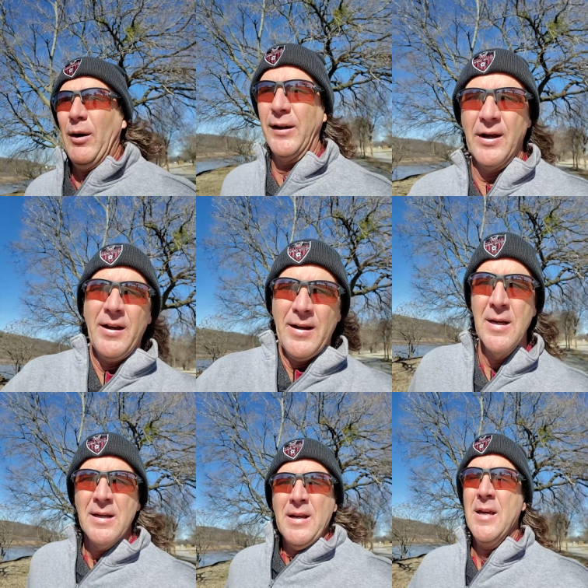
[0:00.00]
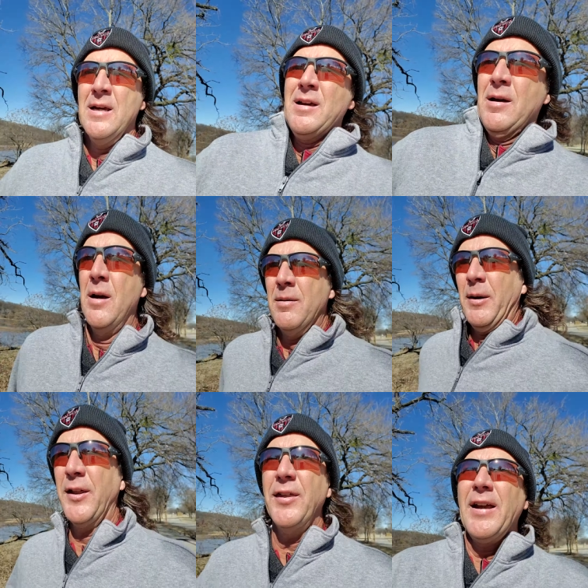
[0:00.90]
it.
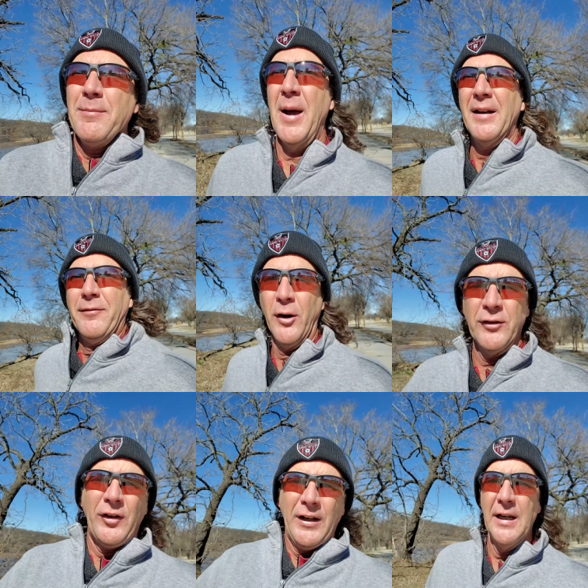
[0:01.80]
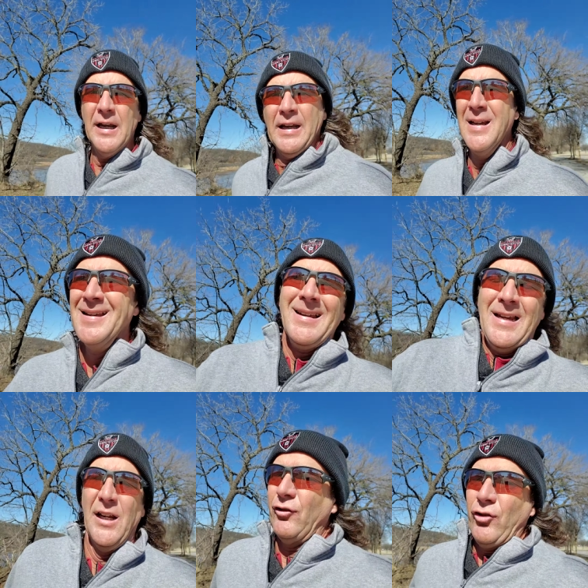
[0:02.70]
But the thing about adversity,
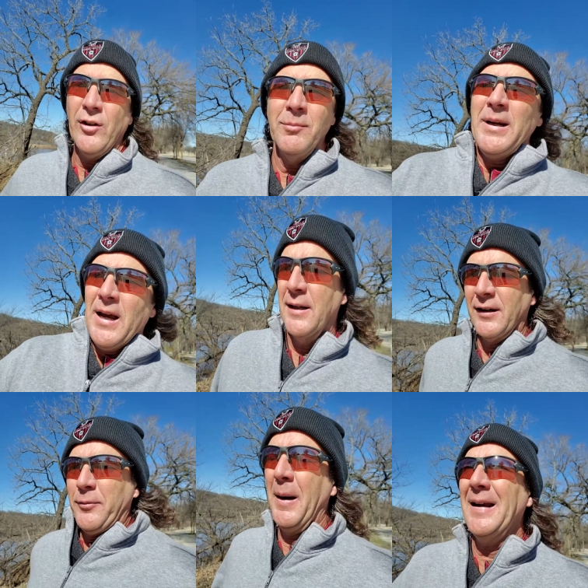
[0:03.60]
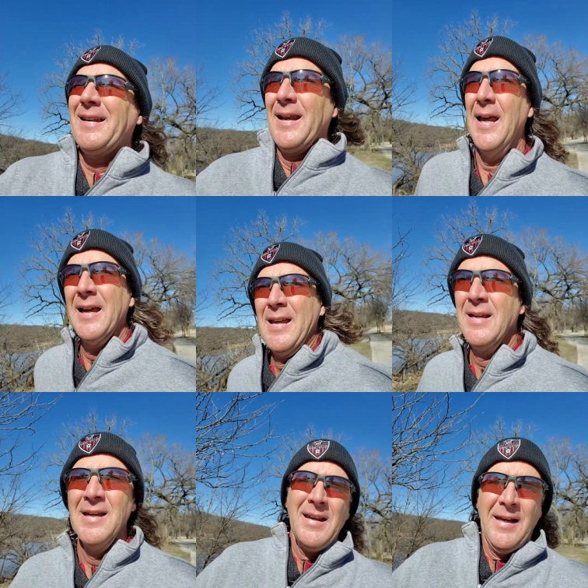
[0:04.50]
it shouldn't be unexpected.
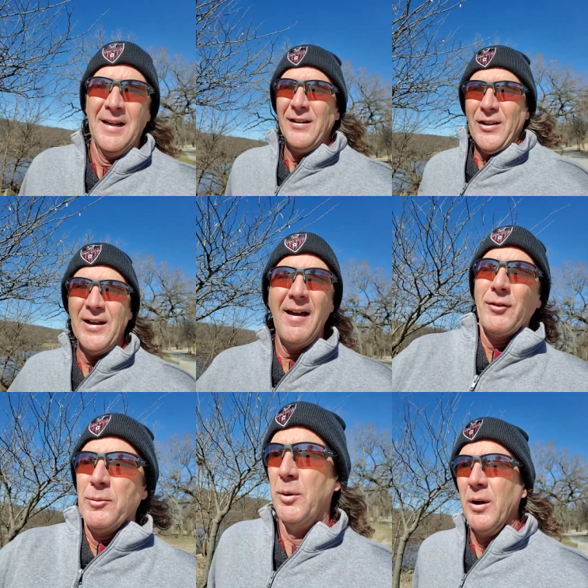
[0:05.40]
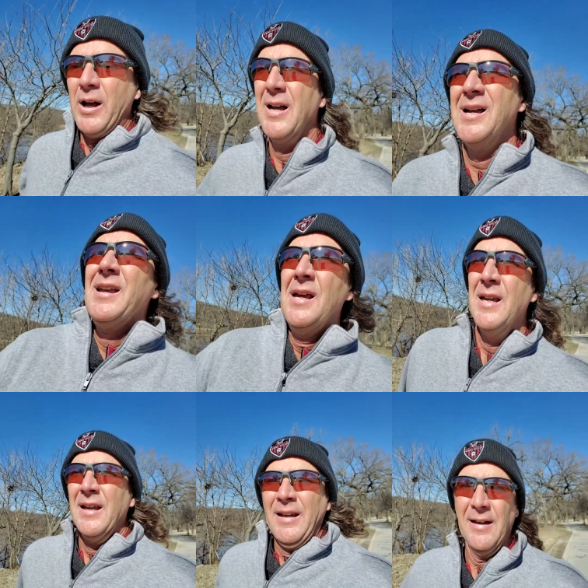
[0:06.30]
It's inevitable.
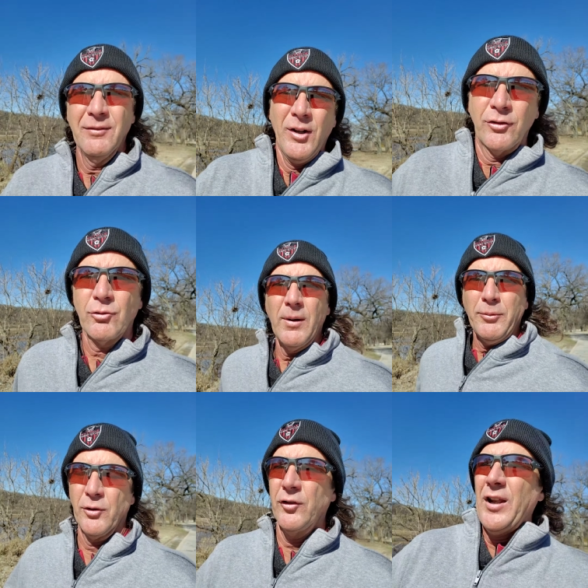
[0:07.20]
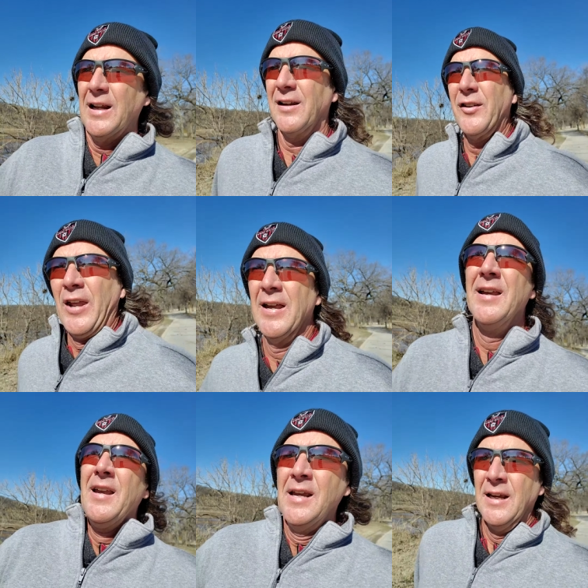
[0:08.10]
Even the scriptures tell us
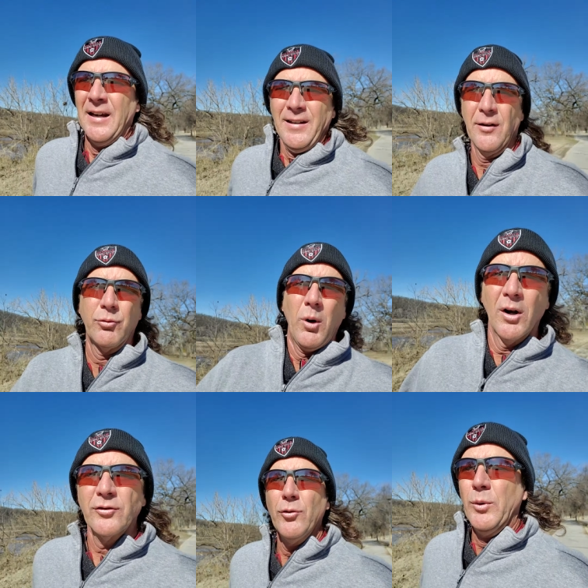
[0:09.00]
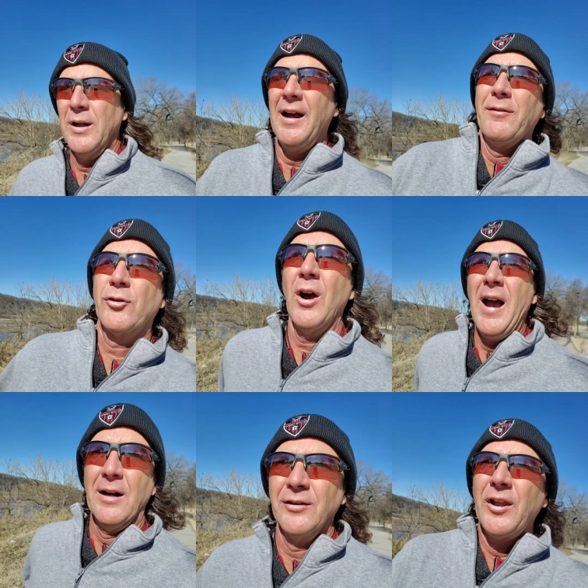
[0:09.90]
in this world you will have
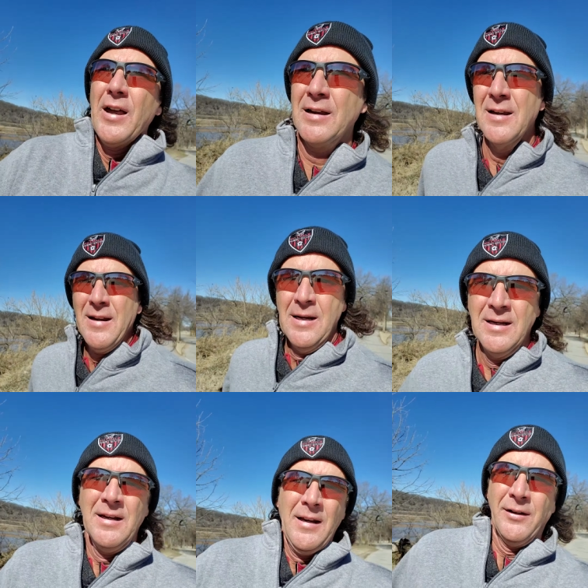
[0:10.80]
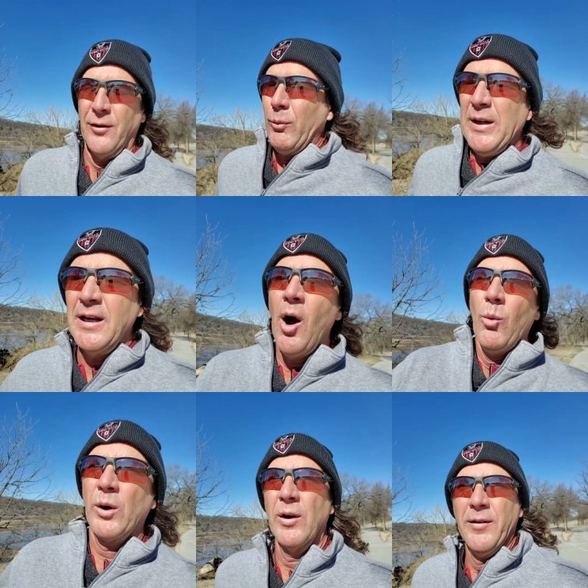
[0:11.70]
trials. So we know
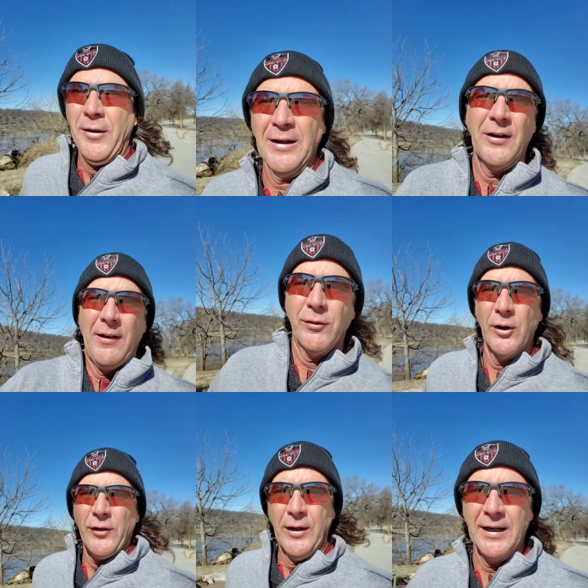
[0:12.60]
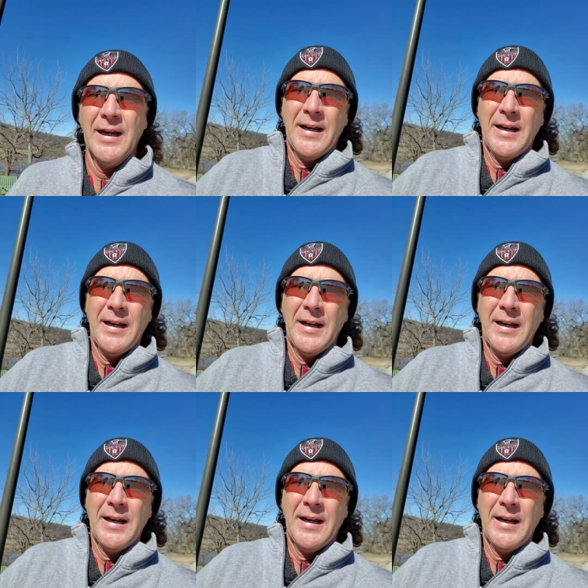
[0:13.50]
we're going to face adversity.